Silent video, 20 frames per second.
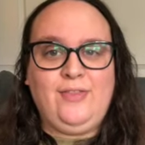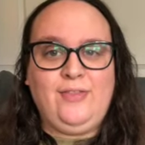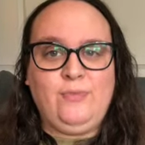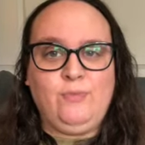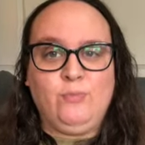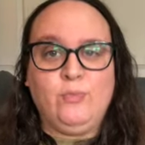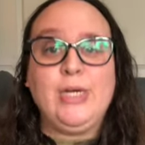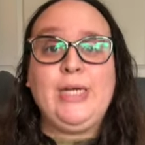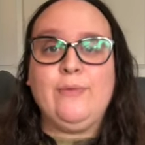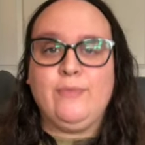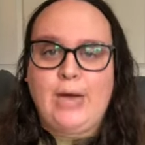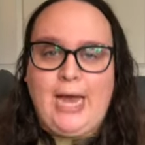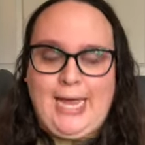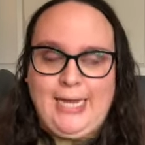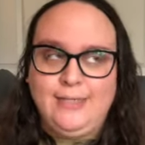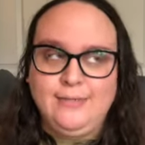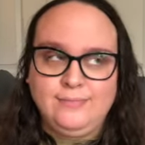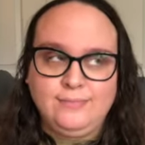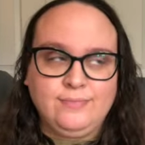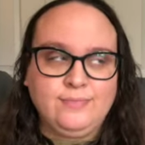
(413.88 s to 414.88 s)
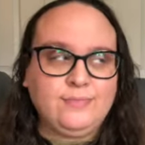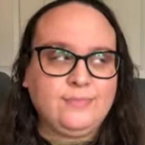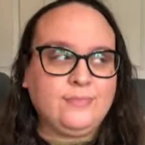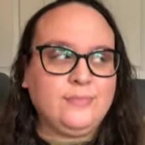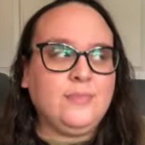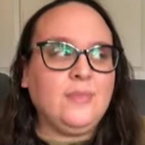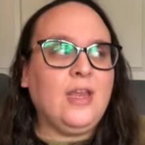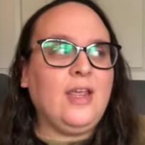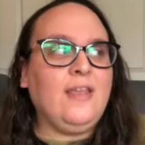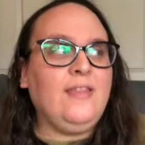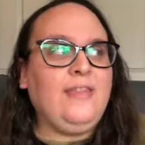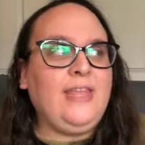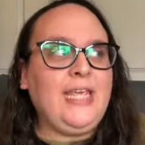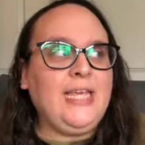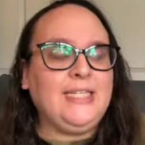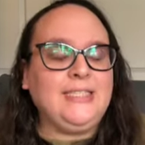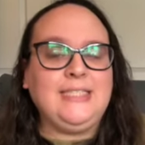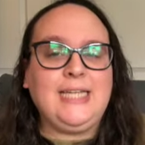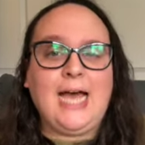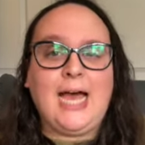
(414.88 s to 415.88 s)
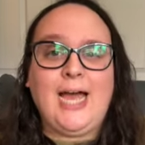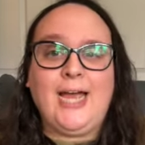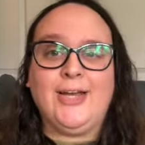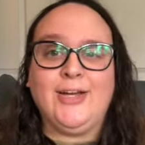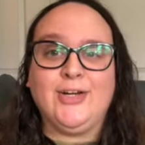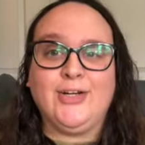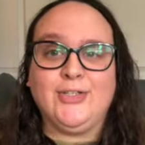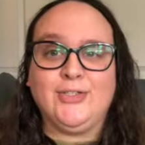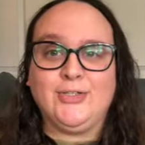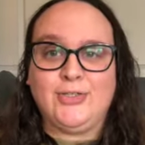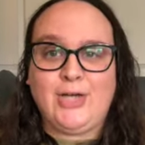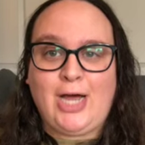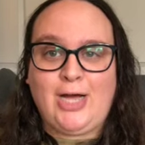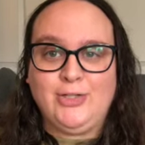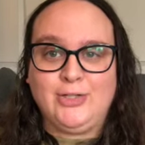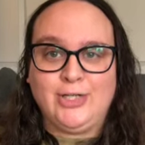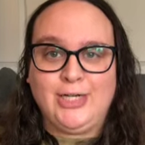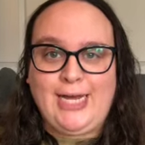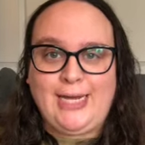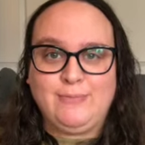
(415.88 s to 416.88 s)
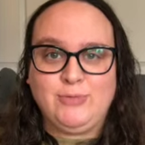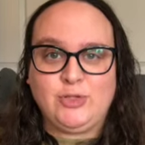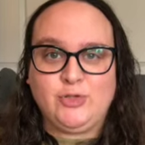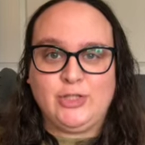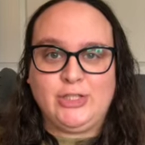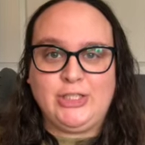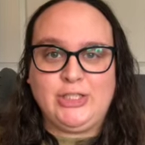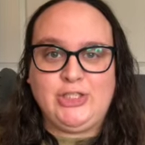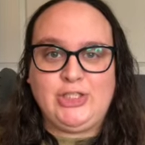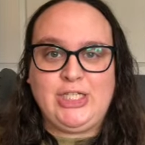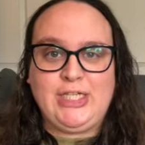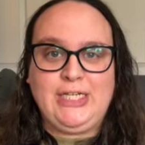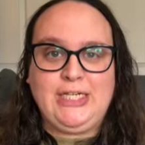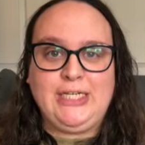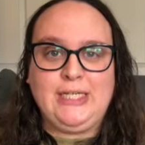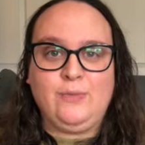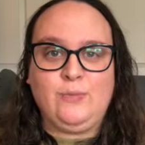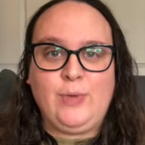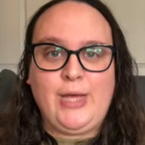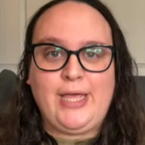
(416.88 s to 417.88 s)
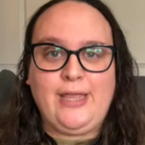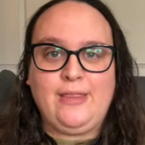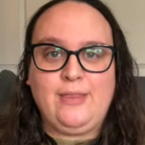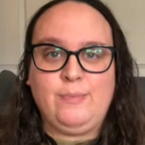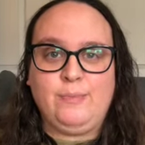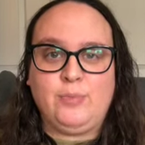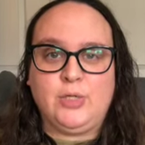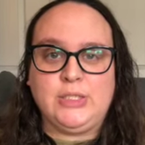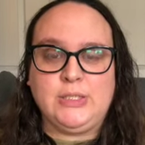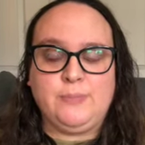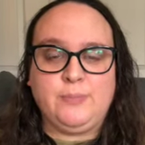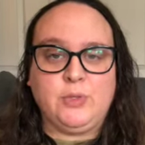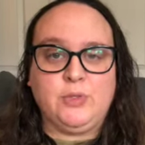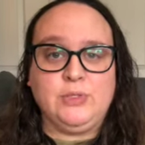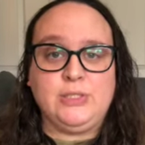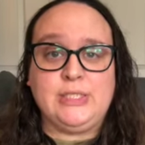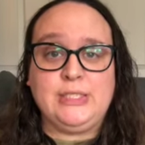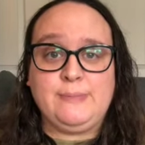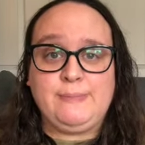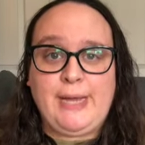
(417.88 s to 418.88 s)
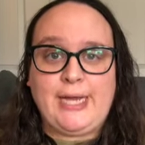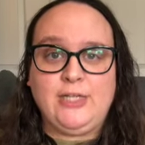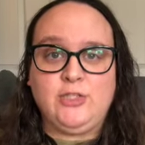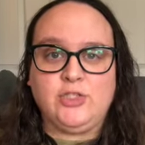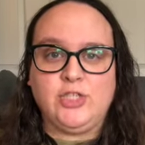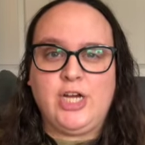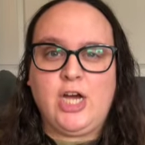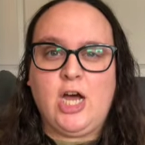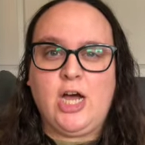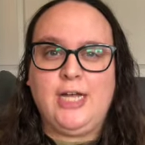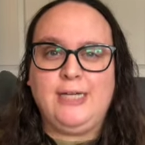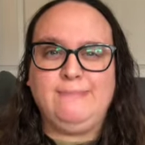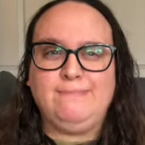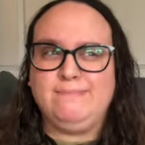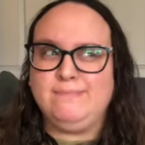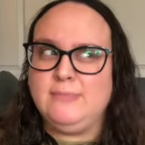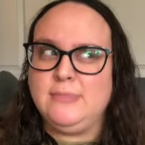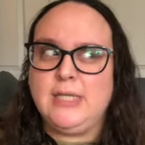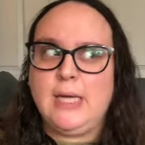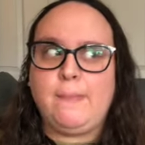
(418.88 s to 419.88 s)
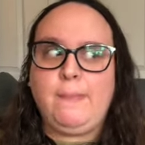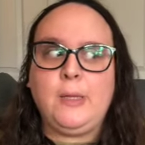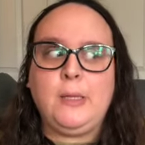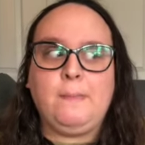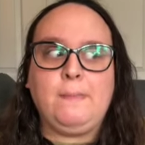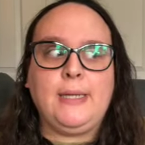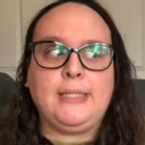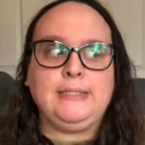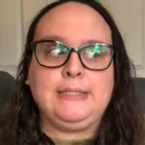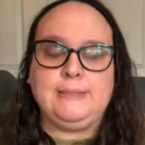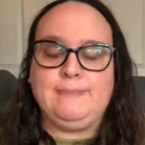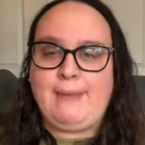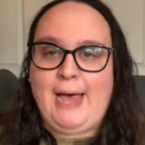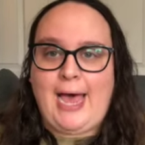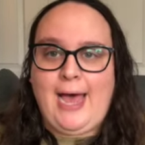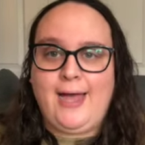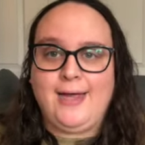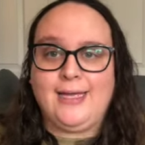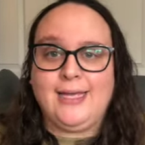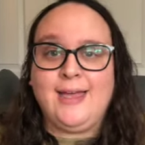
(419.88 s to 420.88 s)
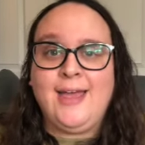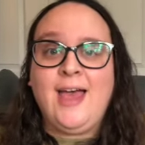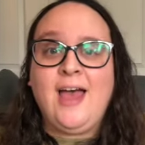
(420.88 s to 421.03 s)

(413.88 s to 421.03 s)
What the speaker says: reread the entire Hunger Games trilogy with Pris Peruzza's Patreon a couple of months back.